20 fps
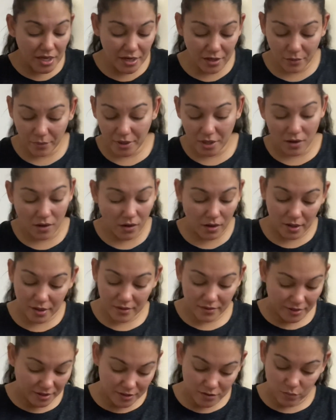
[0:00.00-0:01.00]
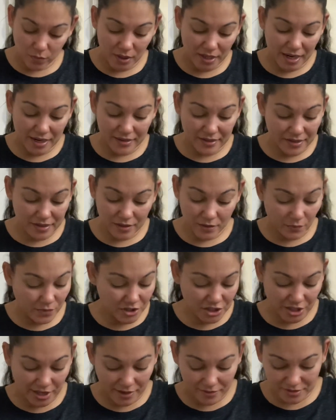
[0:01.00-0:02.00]
here we are. It's what I did, and
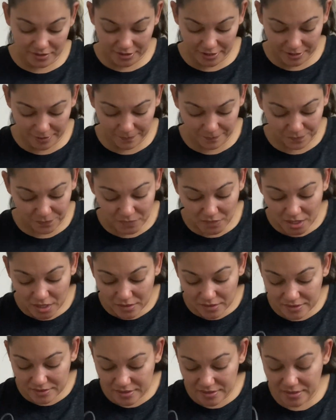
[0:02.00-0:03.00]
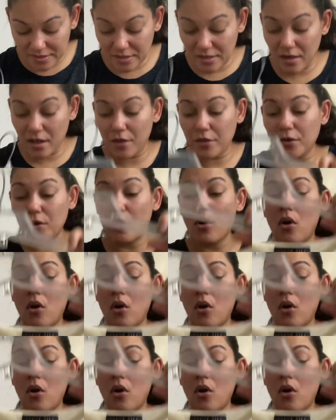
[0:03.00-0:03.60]
we shall see. This is another